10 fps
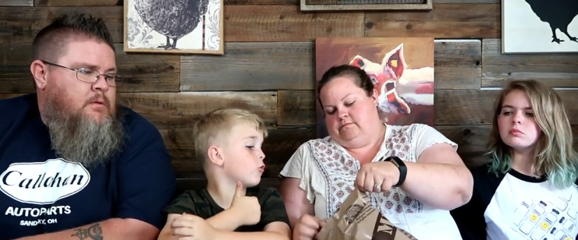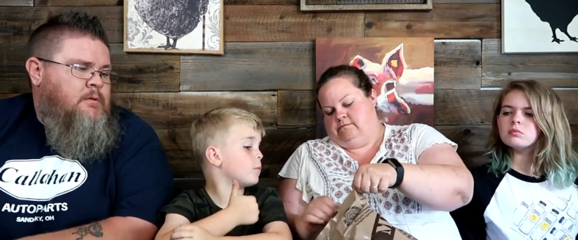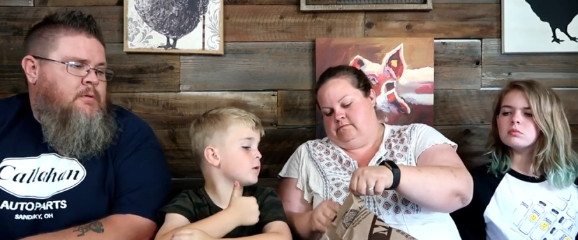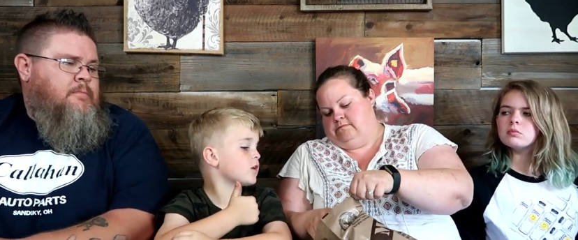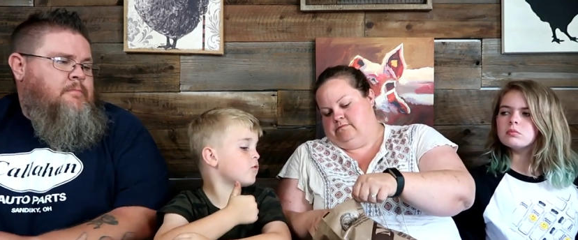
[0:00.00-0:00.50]
Speaker 1: for
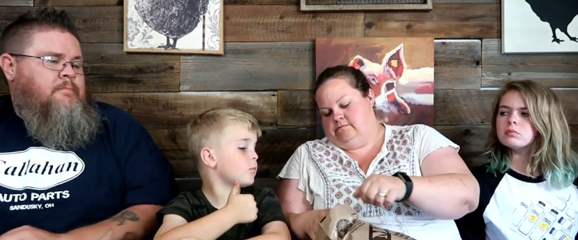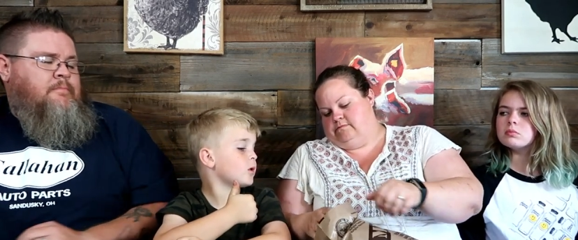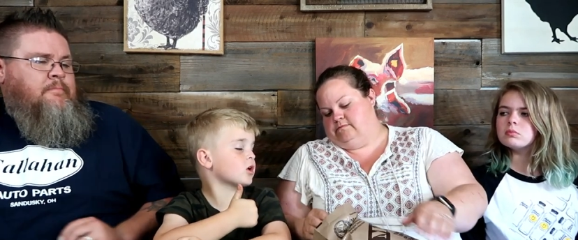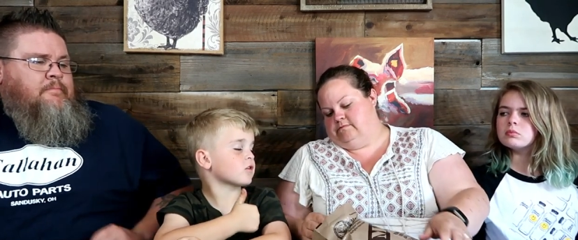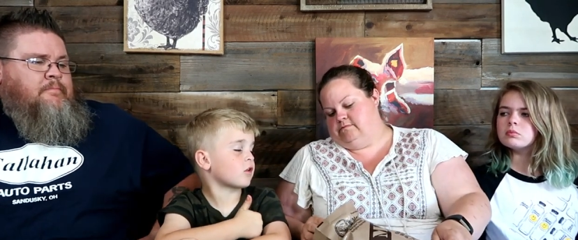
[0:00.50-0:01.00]
opening it for
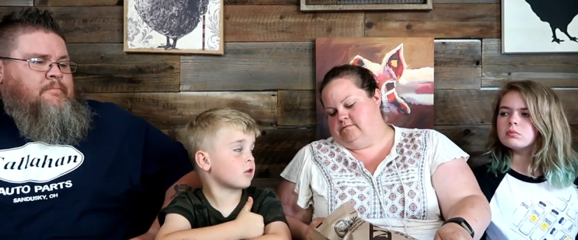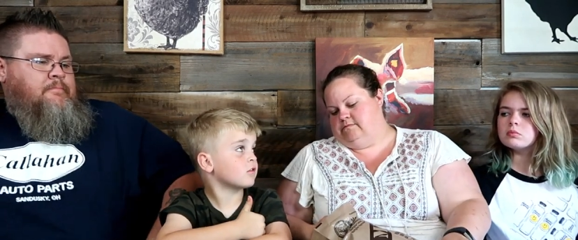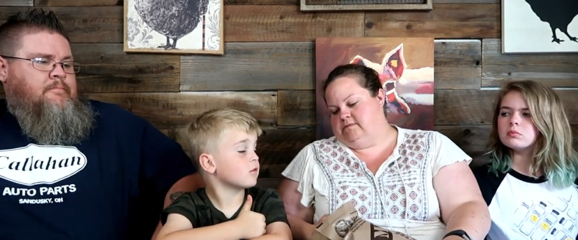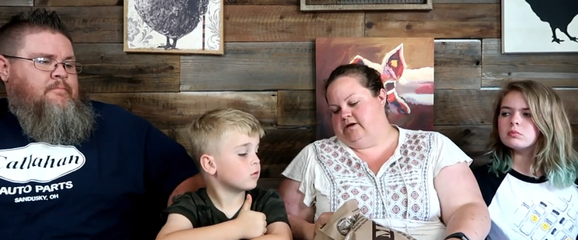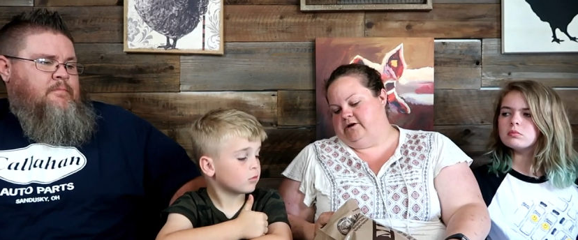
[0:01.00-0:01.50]
me because I.
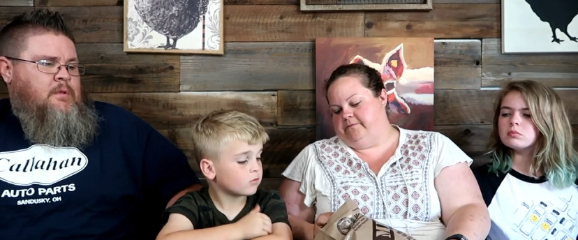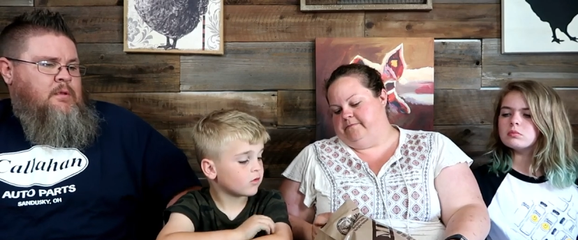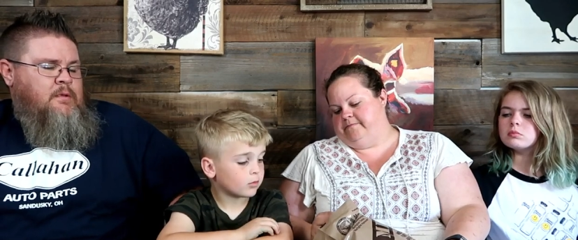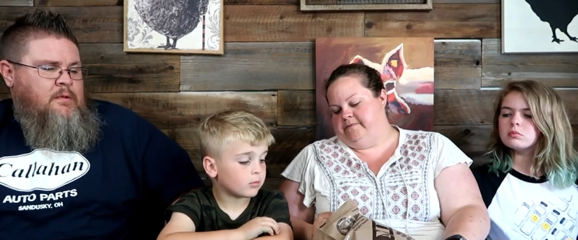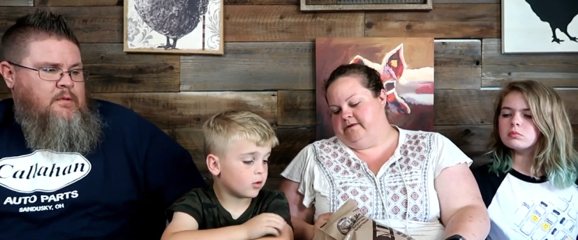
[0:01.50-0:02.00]
There
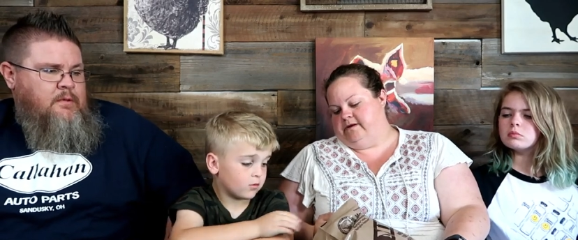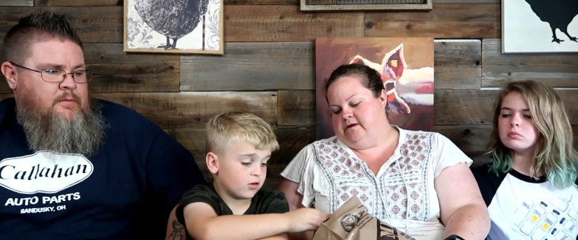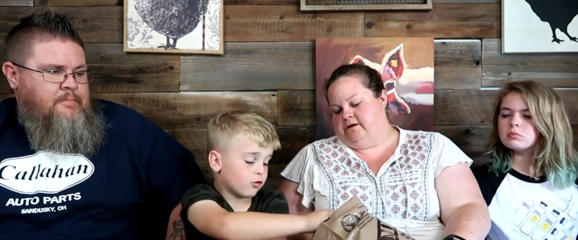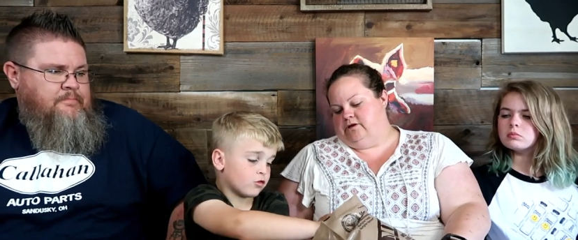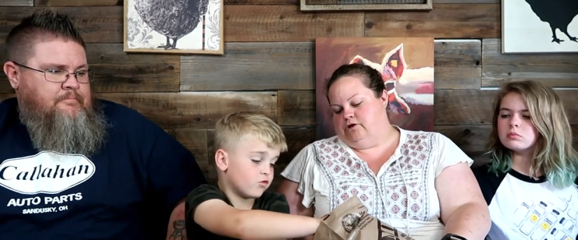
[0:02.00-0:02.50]

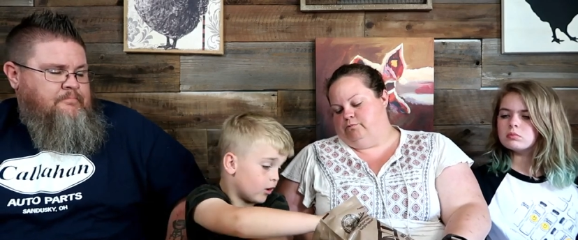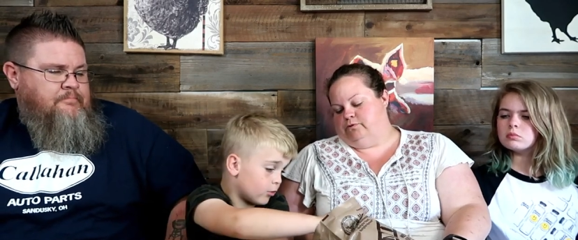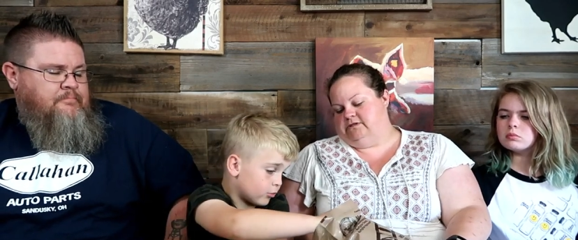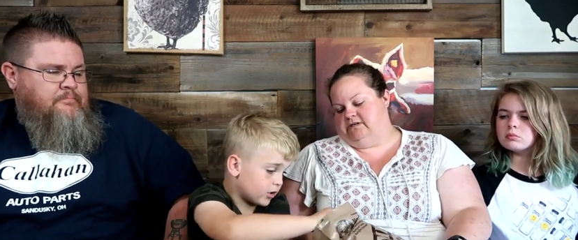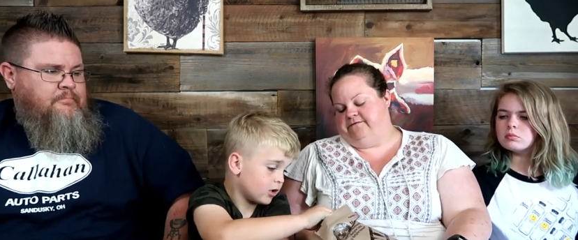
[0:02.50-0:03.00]
you go. You
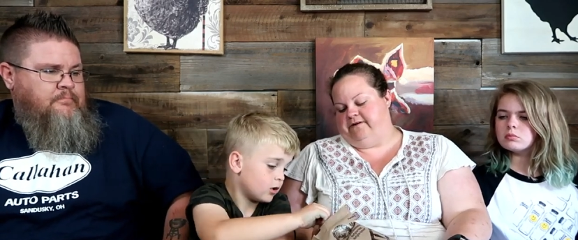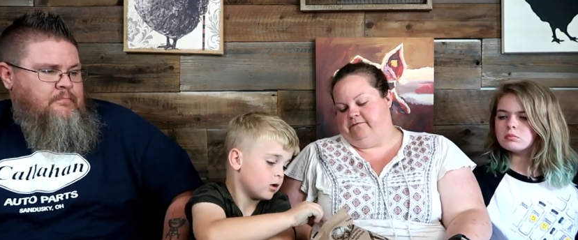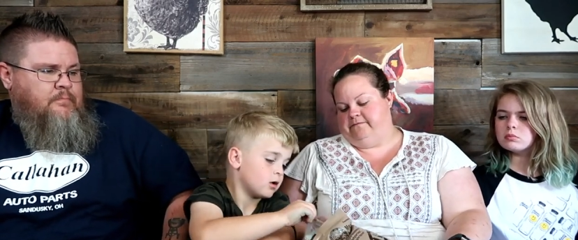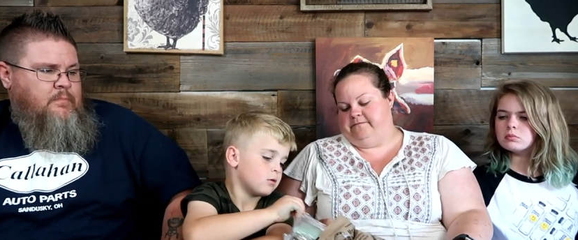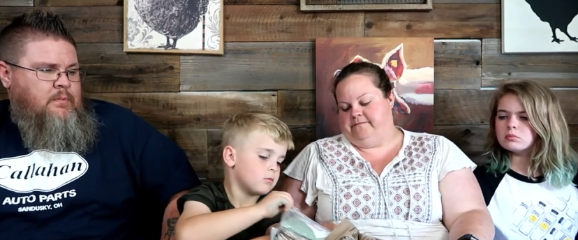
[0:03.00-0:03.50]
pull stuff
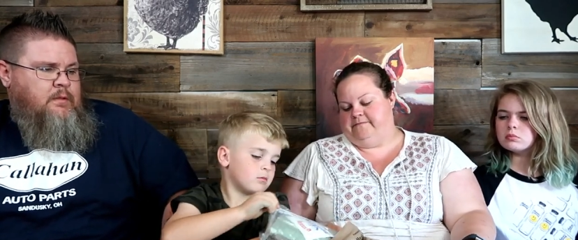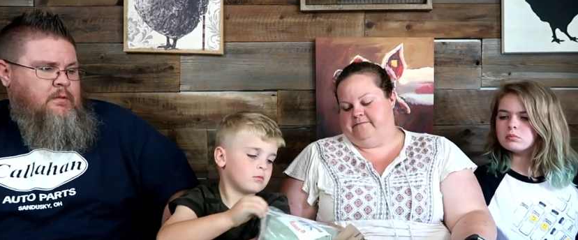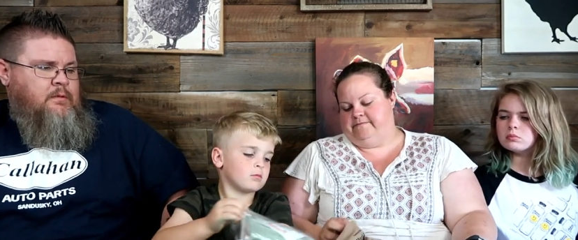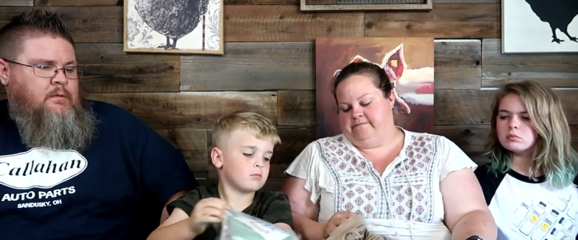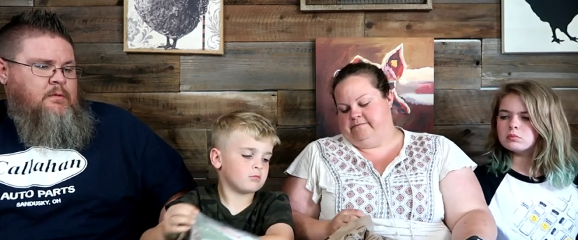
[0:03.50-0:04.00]
out.
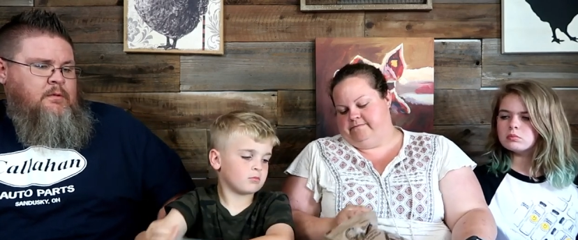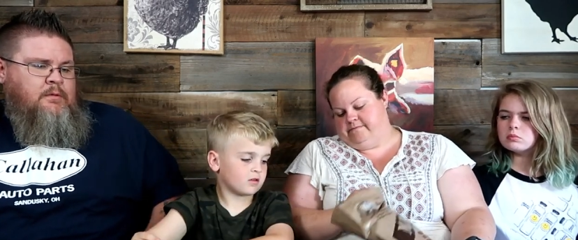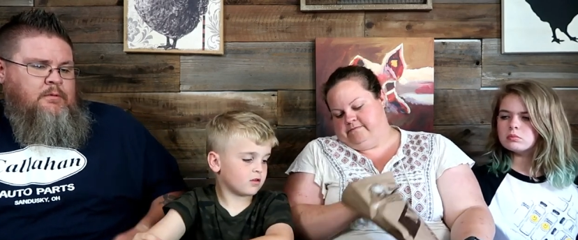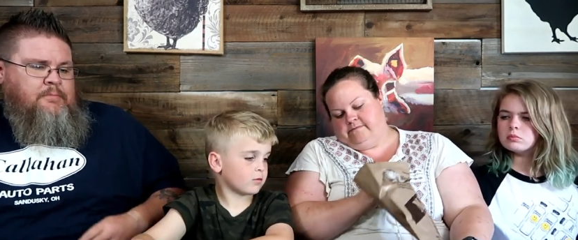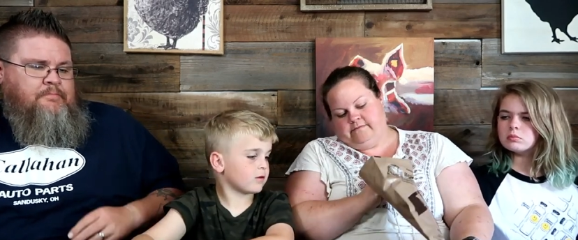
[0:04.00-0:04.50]

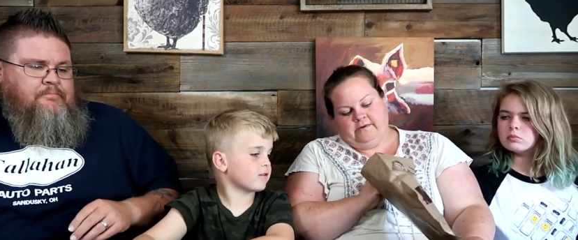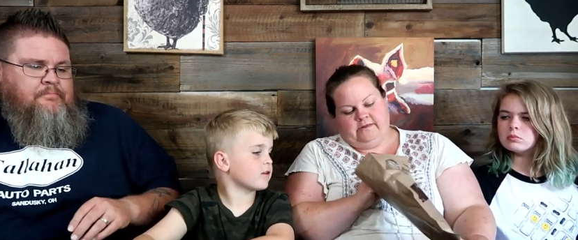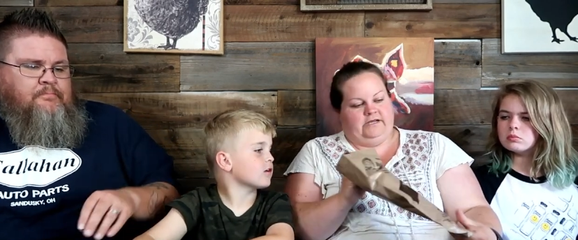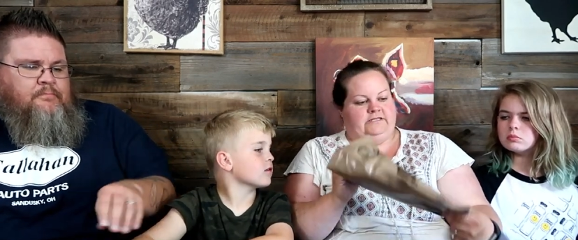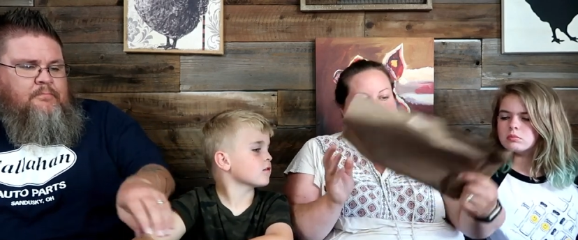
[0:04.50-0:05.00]
That's the only
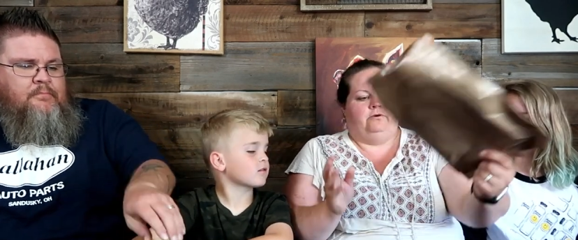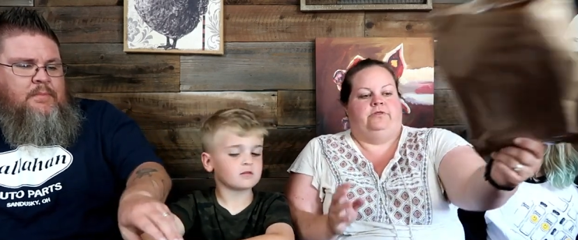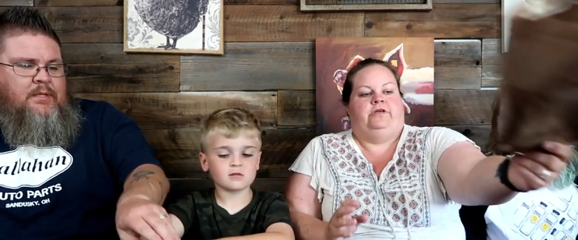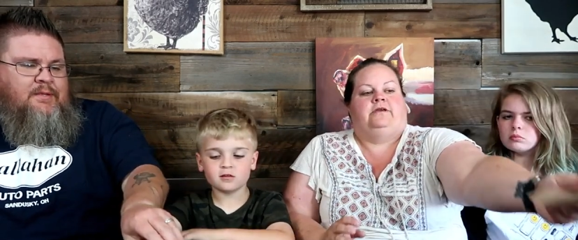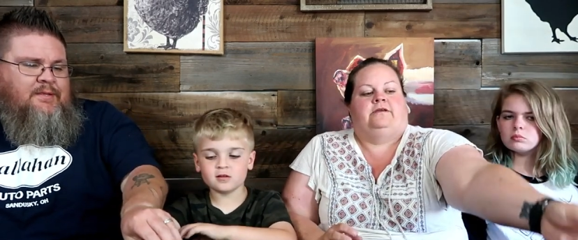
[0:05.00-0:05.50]
thing. That's the
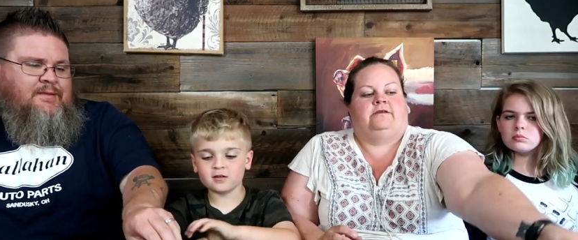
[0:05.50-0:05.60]
whole thing.